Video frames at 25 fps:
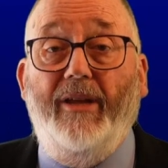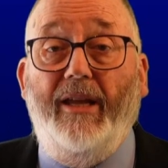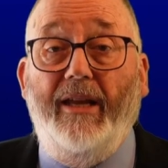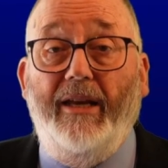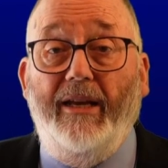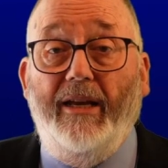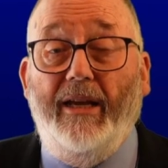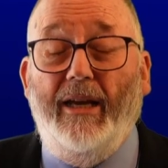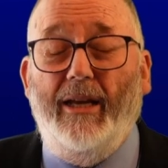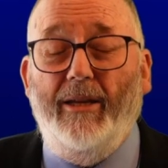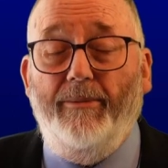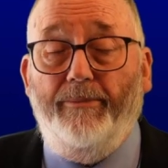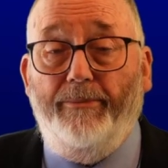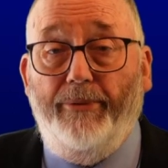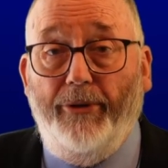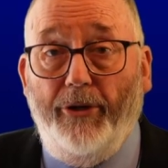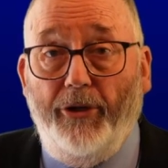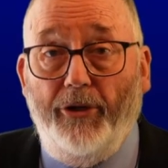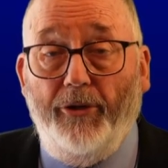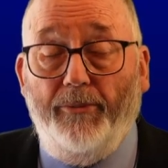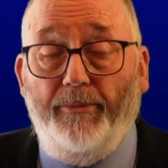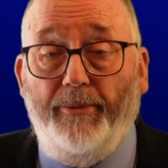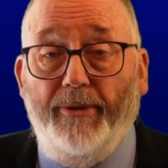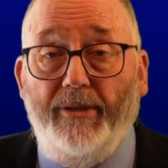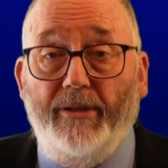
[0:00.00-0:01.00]
in a
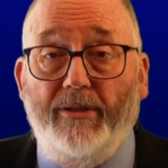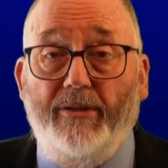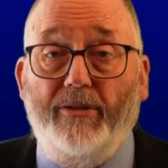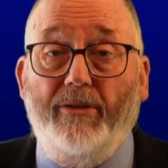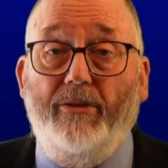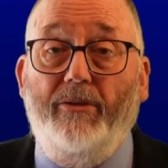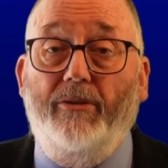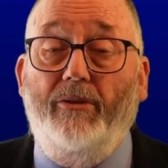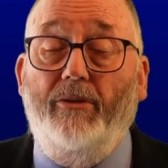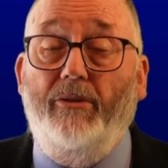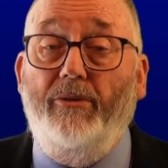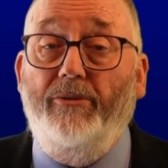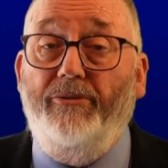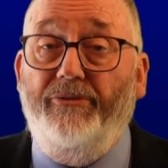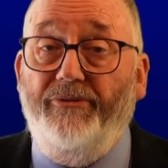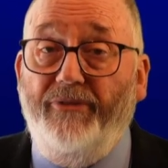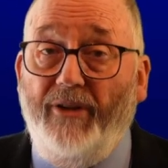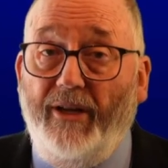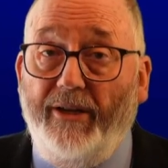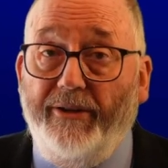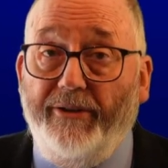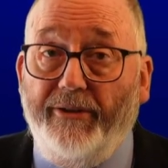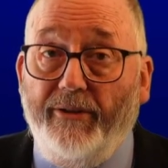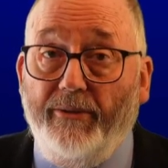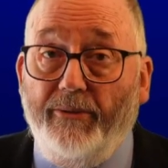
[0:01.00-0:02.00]
purpose or
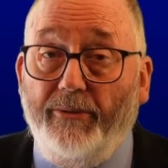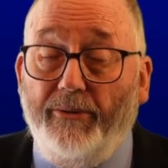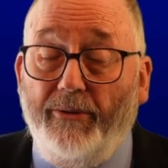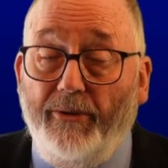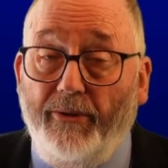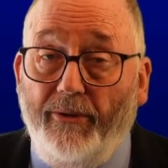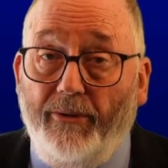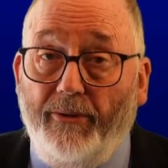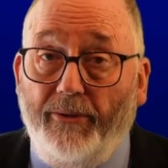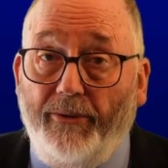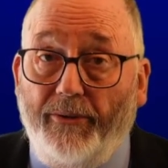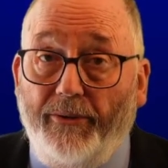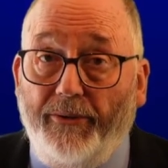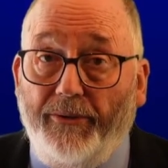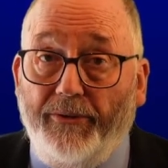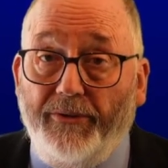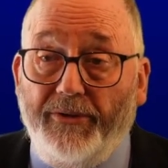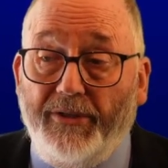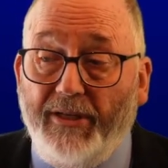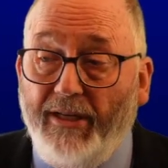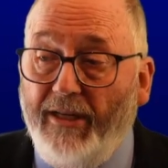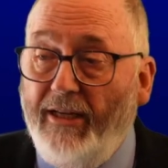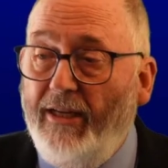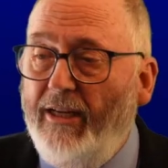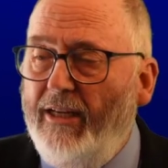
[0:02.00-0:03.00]
final clause
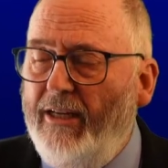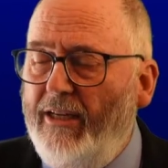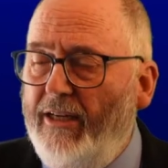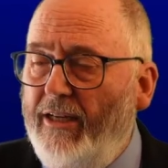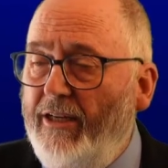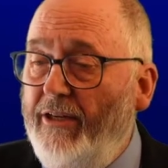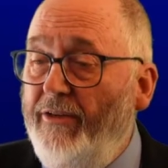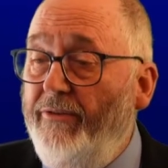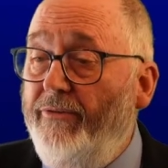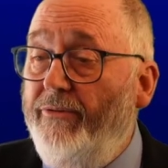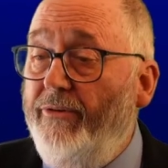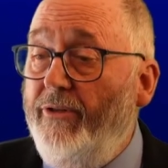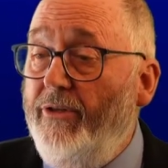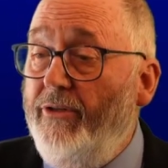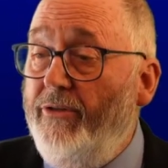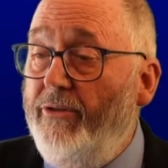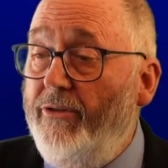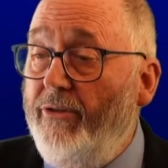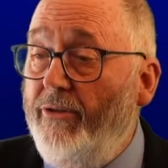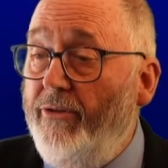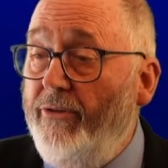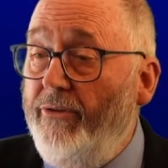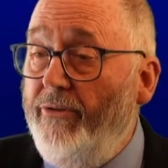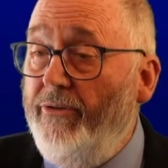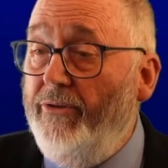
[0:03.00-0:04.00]

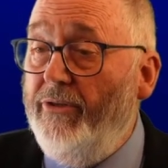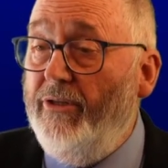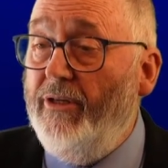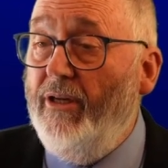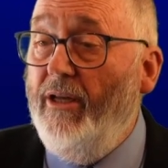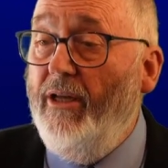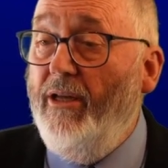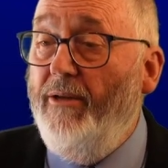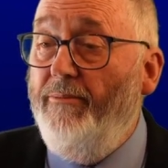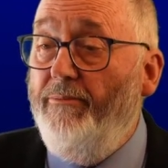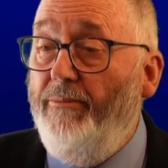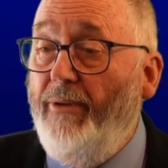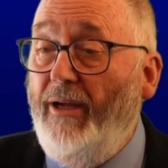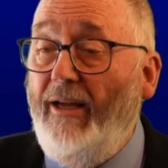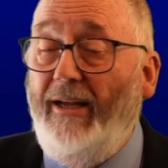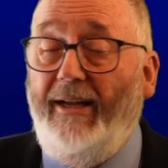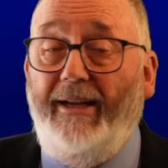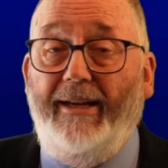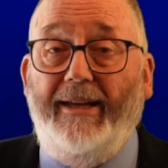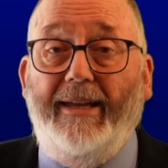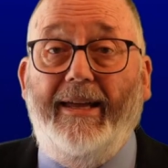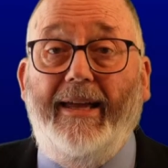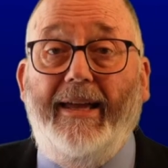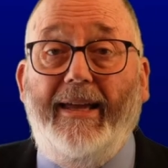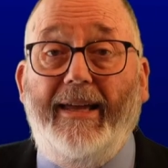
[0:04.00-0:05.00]
introduced
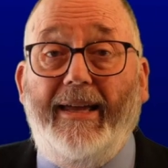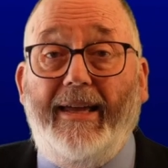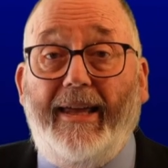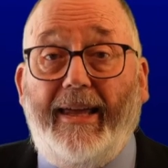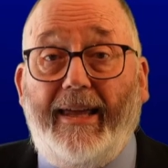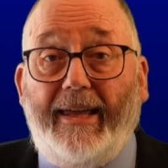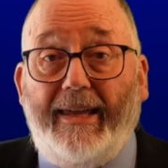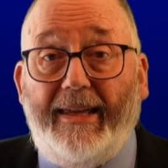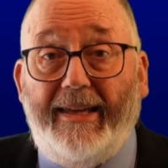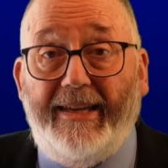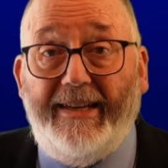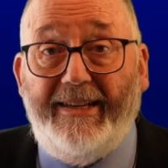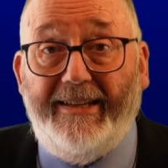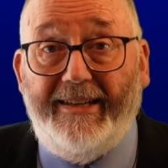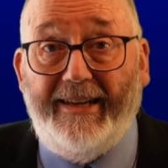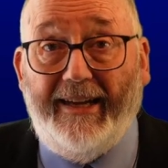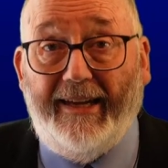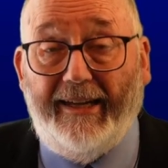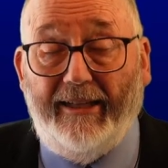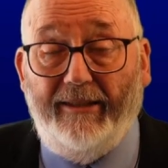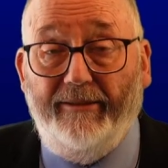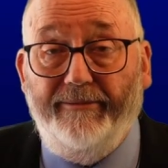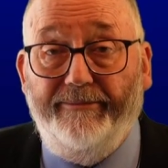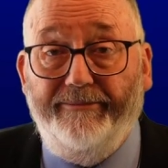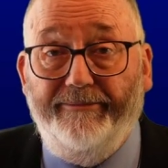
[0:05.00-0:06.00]
by
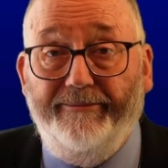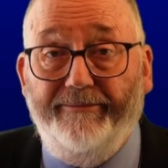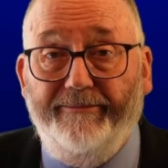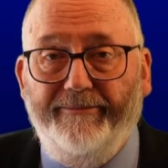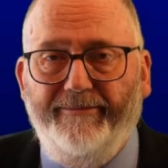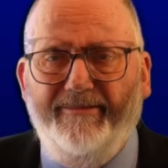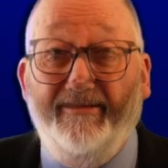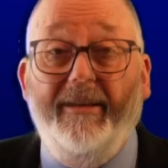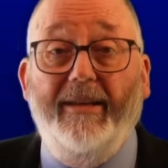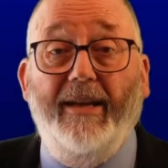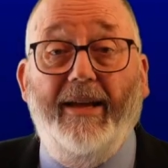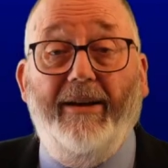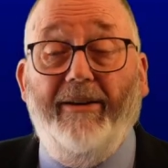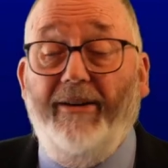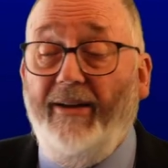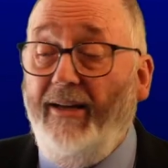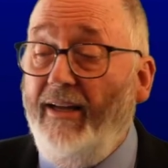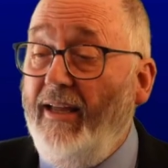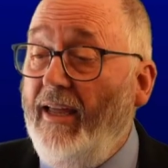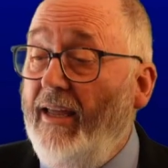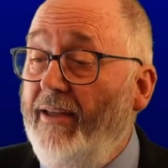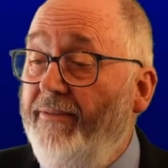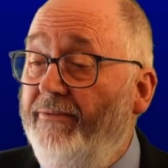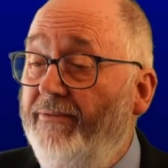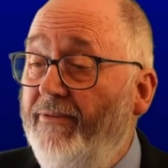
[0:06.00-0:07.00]
hina. Now I
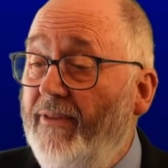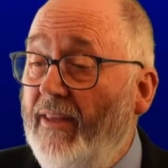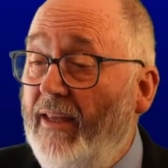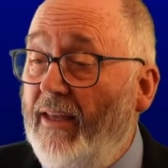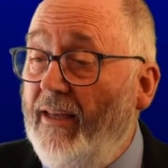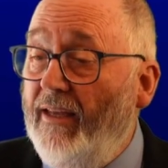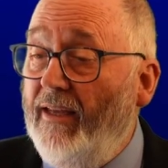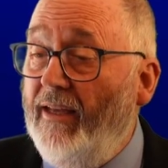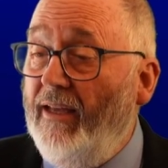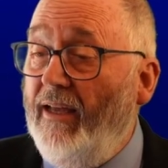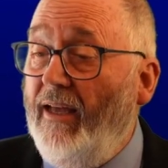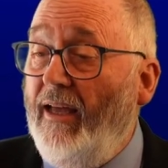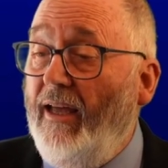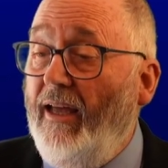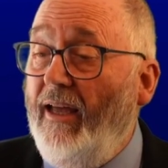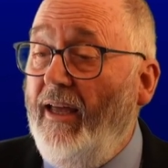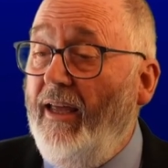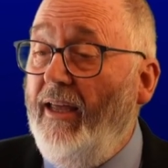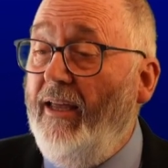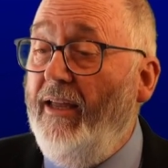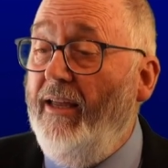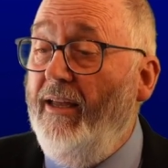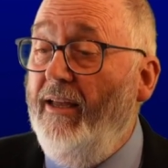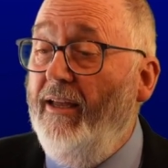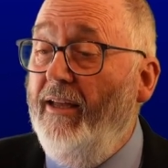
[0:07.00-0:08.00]
have there
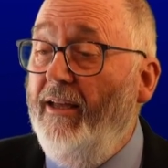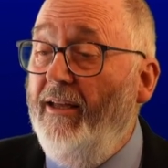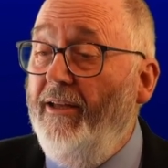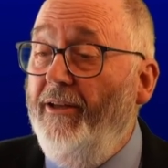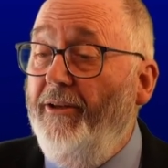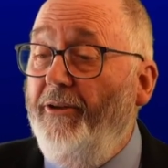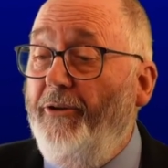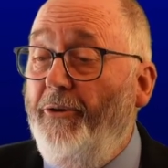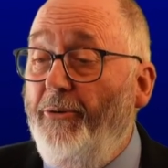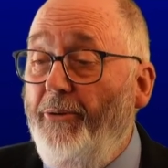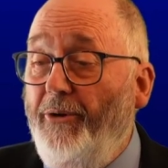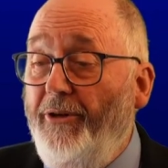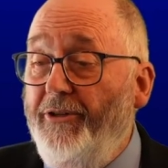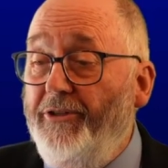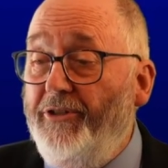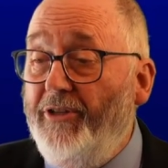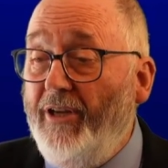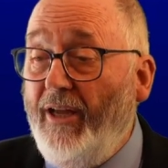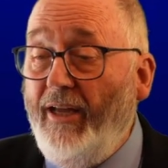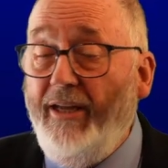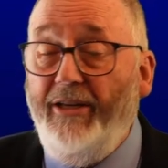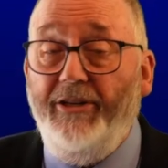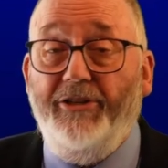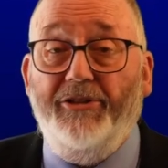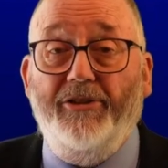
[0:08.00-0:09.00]
a
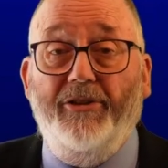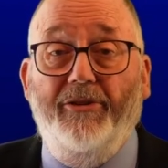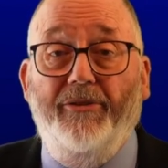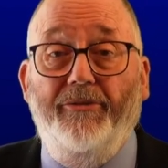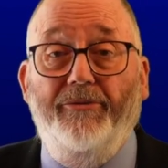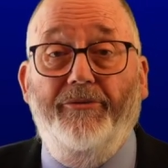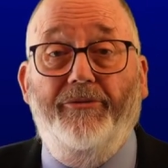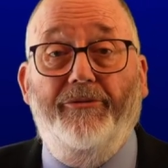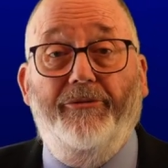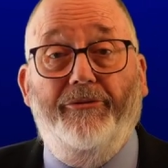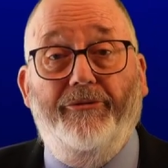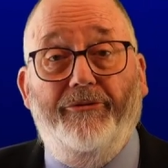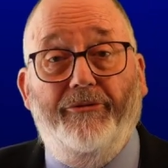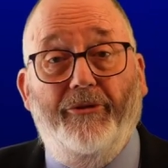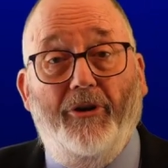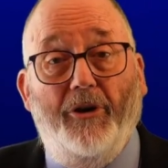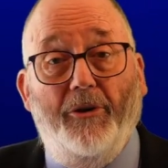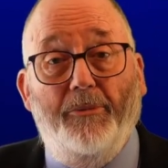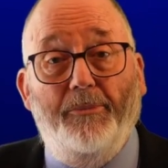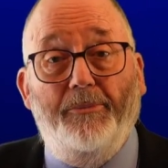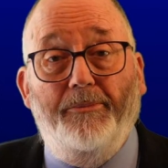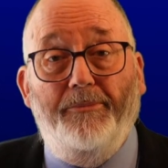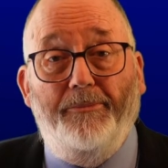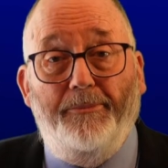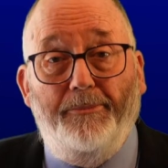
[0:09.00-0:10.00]
quotation
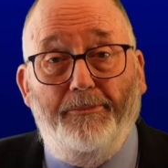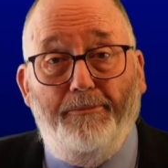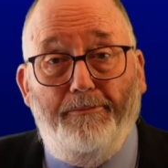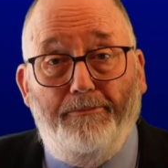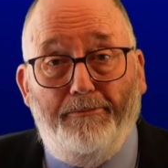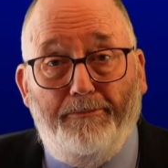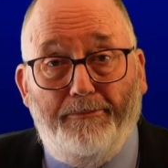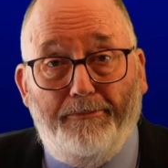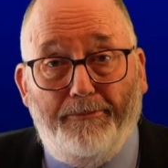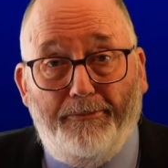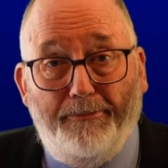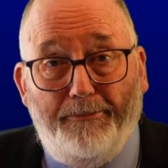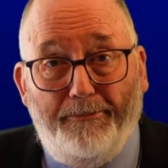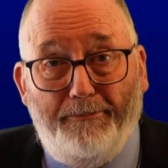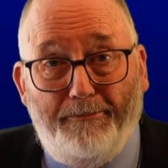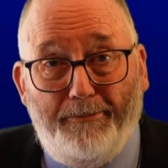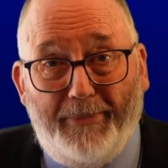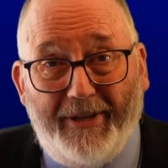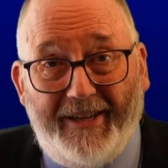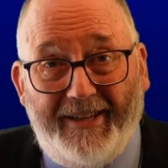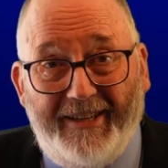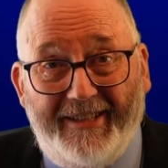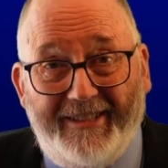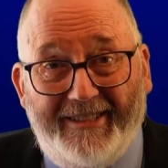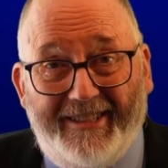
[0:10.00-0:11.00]
from
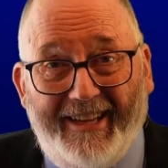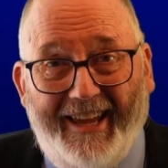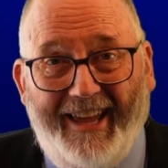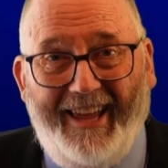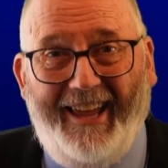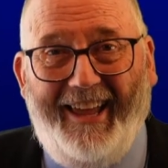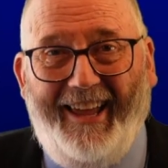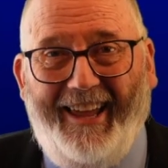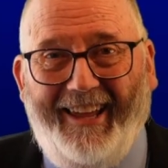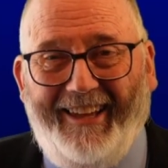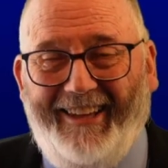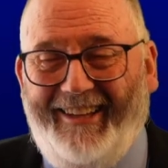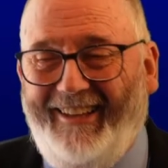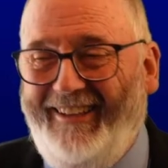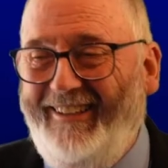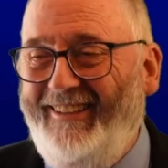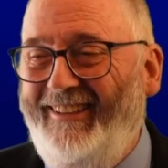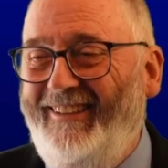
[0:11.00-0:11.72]
BDAG